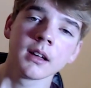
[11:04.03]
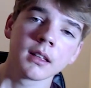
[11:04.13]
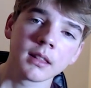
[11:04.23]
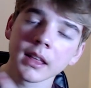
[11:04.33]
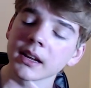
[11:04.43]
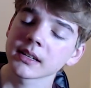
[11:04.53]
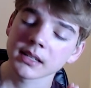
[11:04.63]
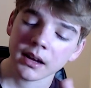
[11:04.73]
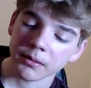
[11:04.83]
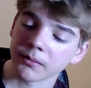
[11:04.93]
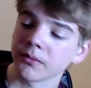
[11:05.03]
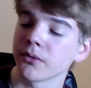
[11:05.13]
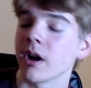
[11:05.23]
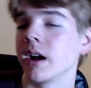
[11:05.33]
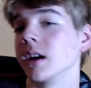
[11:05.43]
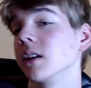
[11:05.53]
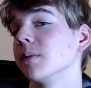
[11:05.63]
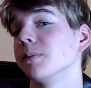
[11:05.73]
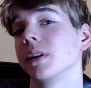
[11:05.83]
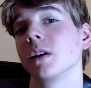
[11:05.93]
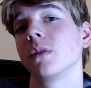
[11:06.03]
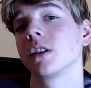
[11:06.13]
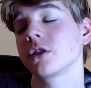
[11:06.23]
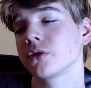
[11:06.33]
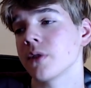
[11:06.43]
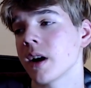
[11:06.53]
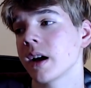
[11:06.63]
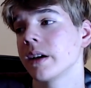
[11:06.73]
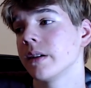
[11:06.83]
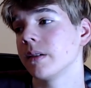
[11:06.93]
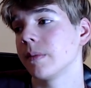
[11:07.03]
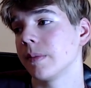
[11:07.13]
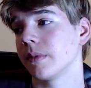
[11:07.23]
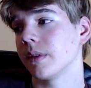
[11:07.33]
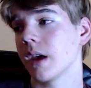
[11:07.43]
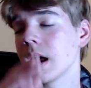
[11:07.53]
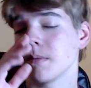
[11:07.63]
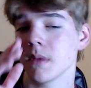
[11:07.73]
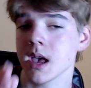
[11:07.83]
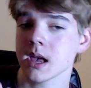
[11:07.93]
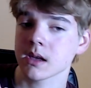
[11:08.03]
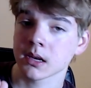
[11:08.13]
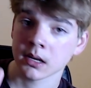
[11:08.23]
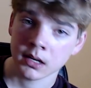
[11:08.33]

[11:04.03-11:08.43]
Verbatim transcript: latest at Friday. But I want to try and make